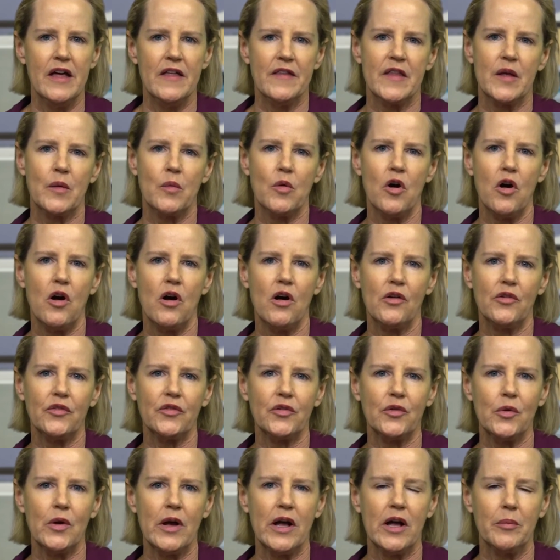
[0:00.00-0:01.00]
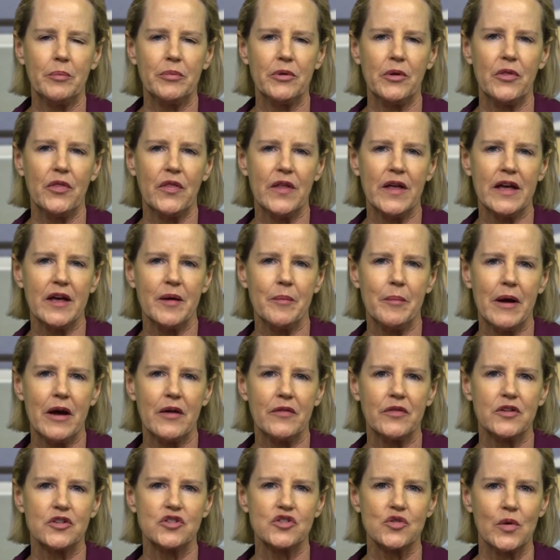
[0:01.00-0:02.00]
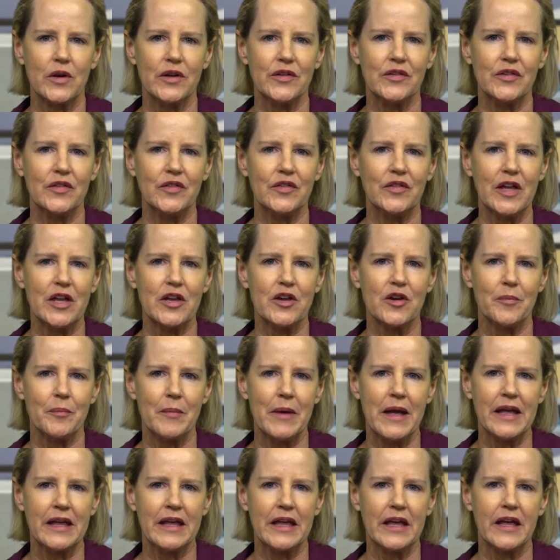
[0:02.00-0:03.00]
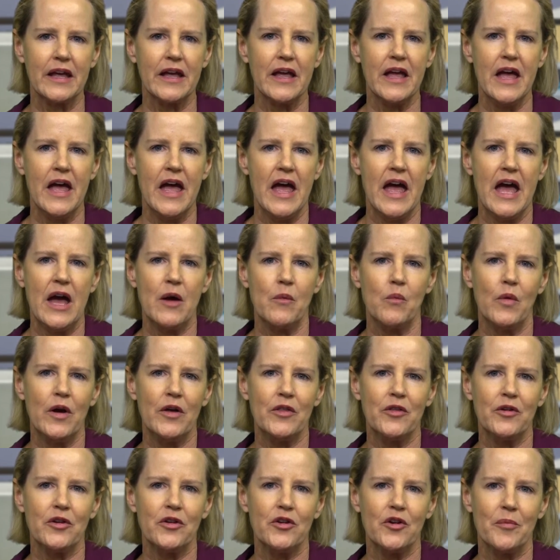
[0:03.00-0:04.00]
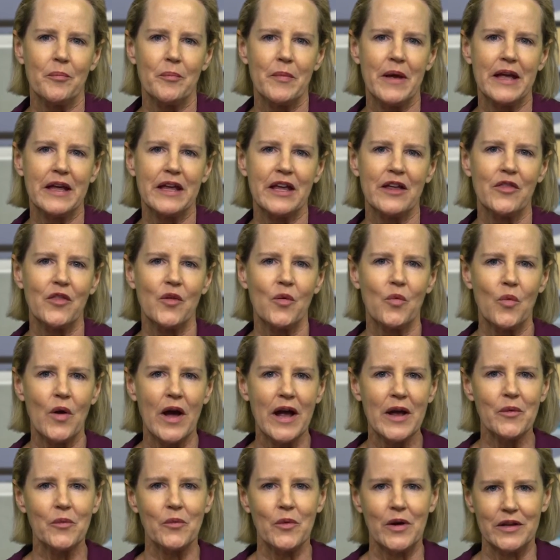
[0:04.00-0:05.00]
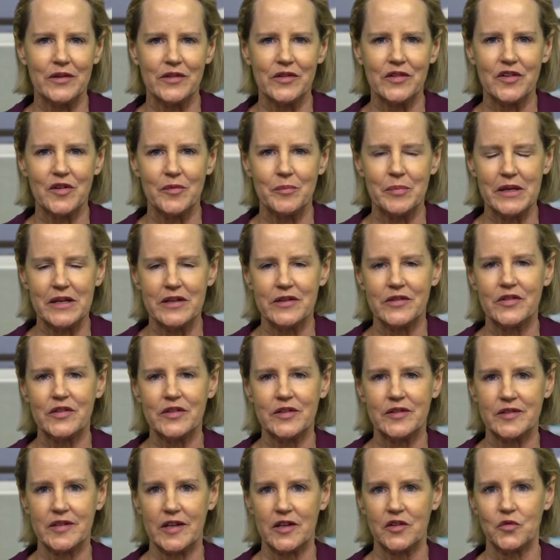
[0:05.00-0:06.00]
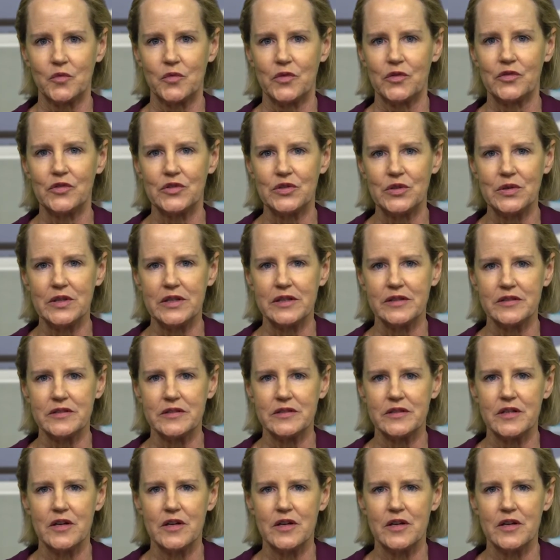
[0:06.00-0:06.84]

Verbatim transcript: They will also help you think about the choices that you're making and whether you're making the right ones to be a successful student.